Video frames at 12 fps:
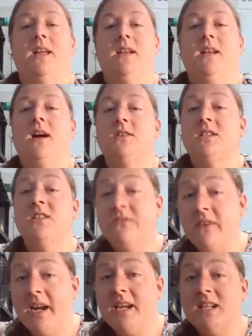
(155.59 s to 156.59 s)
Now, to
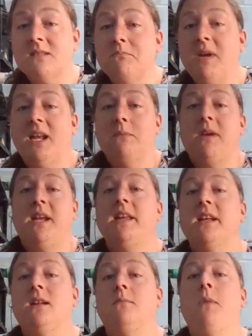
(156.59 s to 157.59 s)
find mean,
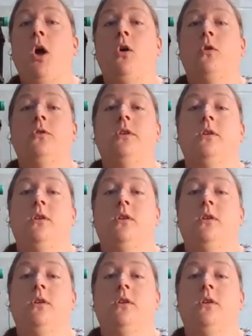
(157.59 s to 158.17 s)
median, and mode,